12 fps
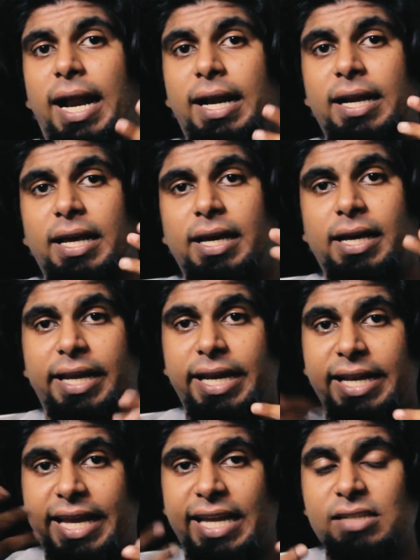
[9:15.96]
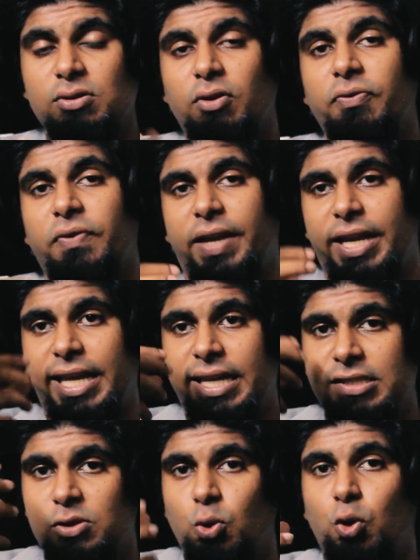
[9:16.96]
And in case of
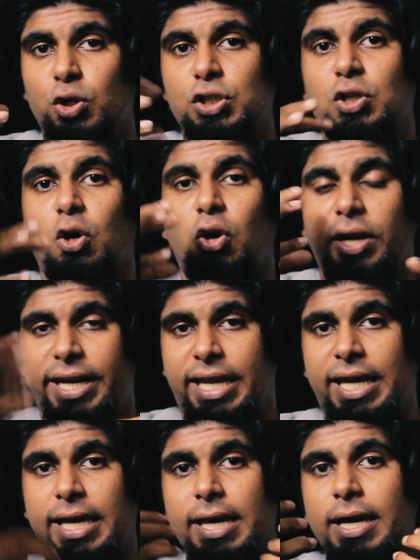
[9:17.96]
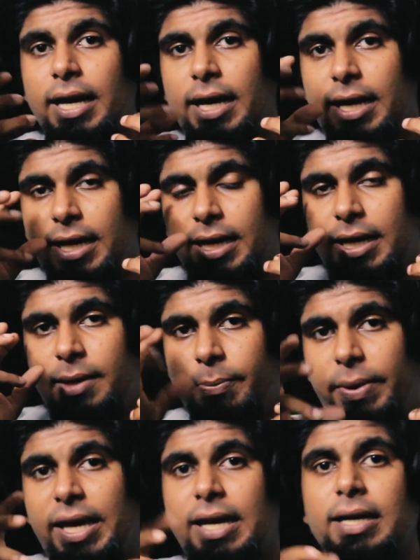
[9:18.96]
any stones or any
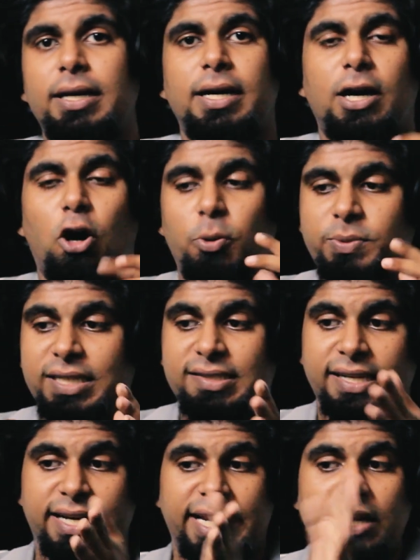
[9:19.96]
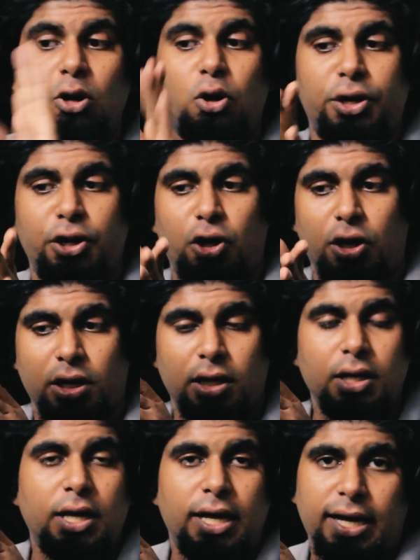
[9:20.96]
big objects hitting on your
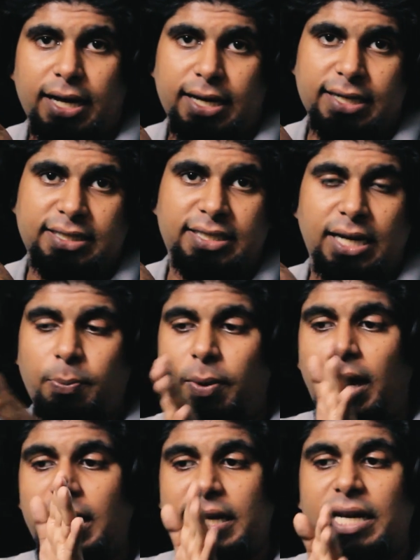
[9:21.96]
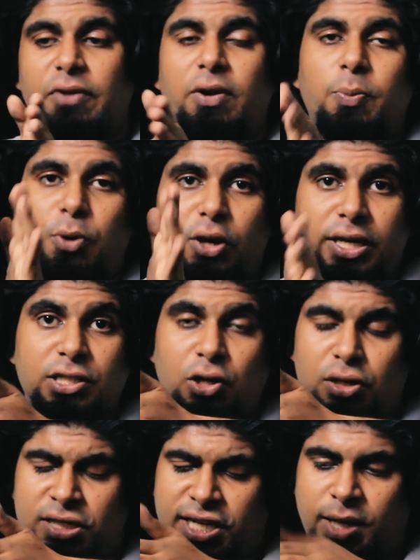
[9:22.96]
shin part, it will protect
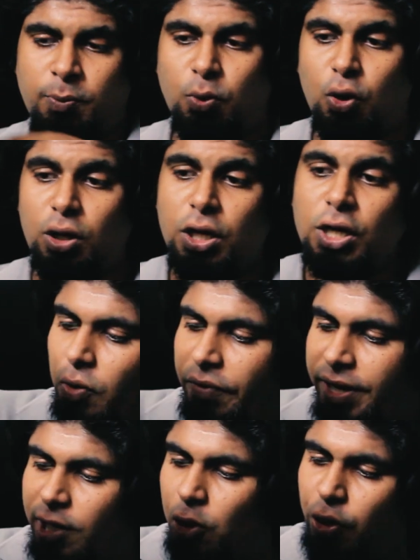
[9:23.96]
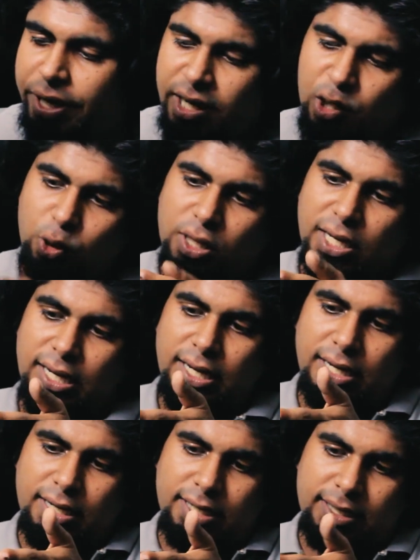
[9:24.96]
your shin bone. So when you look into
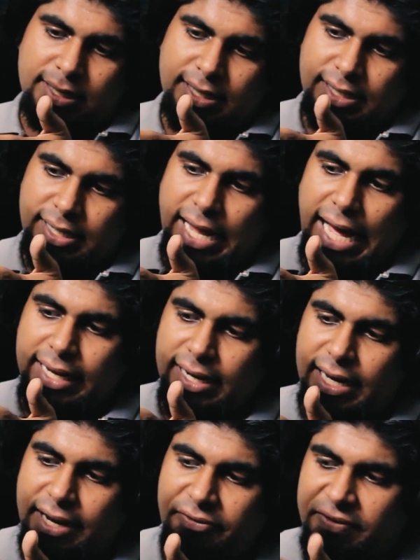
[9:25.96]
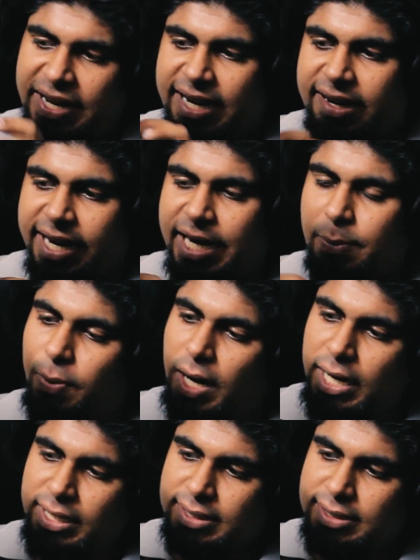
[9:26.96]
the ankle left and right part,